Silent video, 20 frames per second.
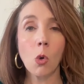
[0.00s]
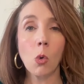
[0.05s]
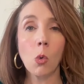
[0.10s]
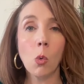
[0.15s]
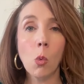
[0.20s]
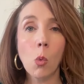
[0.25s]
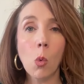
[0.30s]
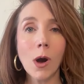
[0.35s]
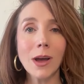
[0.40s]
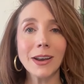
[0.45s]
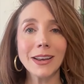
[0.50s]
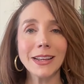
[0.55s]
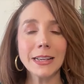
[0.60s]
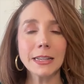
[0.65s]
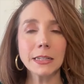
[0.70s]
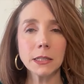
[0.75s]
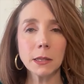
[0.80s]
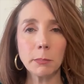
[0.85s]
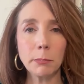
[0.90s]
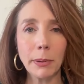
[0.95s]
what
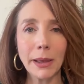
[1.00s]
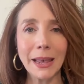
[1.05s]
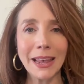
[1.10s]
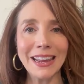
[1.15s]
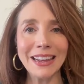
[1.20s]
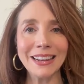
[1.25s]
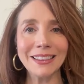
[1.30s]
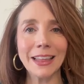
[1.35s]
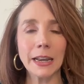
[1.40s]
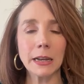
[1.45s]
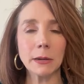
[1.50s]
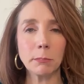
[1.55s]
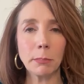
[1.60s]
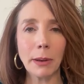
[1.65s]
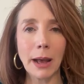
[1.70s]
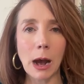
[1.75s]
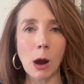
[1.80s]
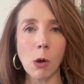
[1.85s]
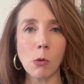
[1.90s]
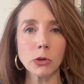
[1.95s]
is the pain that
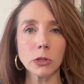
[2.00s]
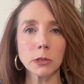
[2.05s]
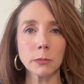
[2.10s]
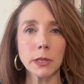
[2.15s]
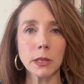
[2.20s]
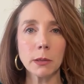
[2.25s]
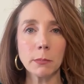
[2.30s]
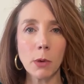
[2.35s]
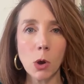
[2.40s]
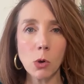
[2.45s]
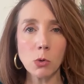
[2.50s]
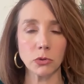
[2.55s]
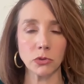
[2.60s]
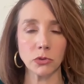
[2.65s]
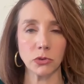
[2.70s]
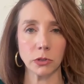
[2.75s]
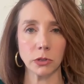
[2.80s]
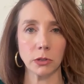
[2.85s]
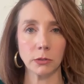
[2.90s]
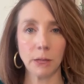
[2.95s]
empowers me the
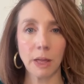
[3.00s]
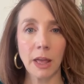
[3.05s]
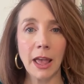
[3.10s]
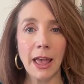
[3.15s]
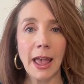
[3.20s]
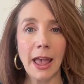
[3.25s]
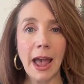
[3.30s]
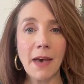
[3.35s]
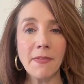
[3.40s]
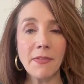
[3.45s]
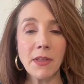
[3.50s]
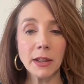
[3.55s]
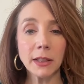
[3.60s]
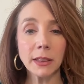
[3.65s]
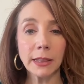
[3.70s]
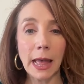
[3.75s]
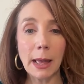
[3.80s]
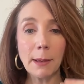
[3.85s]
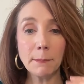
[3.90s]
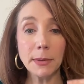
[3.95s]
most? And then
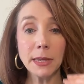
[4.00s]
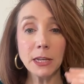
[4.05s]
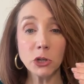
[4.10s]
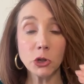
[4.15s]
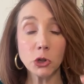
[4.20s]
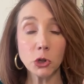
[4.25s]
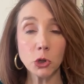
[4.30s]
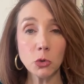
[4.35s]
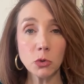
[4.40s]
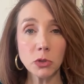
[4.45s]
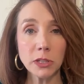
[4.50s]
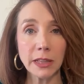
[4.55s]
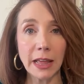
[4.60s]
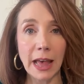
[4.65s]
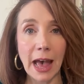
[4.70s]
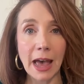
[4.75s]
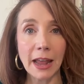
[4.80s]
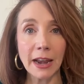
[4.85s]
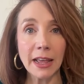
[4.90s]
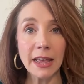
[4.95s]
let me choose
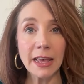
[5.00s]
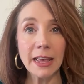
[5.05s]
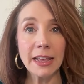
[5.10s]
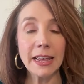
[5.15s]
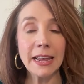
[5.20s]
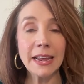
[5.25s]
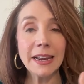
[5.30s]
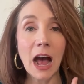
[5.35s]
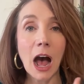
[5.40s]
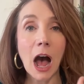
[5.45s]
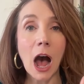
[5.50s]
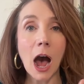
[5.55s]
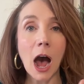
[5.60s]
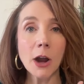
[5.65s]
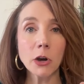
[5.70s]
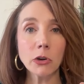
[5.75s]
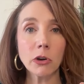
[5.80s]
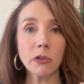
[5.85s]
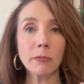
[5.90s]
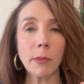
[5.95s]
that in
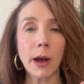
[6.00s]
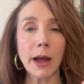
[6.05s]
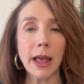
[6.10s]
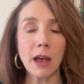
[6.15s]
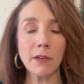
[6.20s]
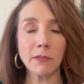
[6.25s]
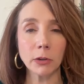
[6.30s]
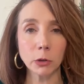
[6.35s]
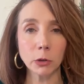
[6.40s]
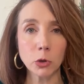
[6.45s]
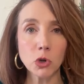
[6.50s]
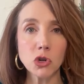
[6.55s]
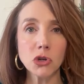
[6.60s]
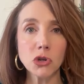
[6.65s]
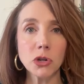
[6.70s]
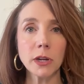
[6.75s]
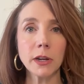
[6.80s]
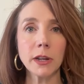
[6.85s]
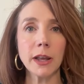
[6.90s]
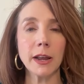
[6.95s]
honor of my
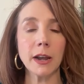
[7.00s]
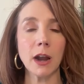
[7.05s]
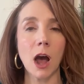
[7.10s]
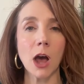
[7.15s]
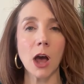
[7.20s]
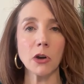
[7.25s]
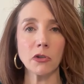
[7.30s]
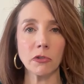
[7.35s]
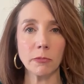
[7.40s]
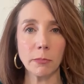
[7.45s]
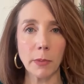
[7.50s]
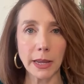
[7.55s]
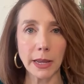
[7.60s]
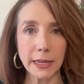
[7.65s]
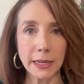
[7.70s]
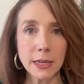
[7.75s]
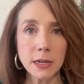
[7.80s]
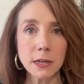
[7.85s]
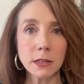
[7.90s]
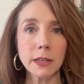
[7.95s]
evolution, in honor of my
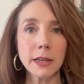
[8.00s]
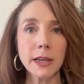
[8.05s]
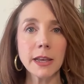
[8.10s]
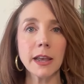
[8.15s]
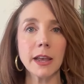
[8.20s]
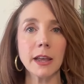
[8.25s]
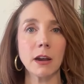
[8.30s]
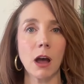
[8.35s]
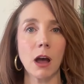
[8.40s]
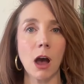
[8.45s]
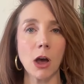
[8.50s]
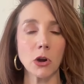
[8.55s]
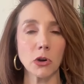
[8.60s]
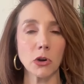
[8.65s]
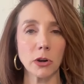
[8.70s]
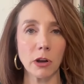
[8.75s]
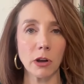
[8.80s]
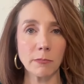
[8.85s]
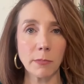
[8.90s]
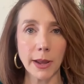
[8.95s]
healing, in
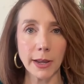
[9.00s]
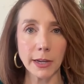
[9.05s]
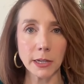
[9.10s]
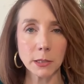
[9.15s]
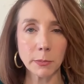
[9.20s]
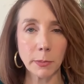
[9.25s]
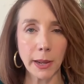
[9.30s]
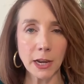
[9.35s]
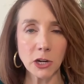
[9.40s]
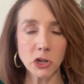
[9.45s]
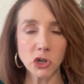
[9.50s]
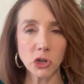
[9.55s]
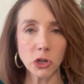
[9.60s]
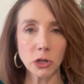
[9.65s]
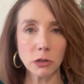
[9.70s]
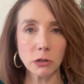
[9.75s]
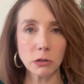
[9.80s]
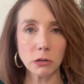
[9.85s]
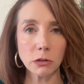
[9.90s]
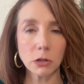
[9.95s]
honor of my
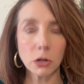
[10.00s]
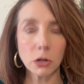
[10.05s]
expansion.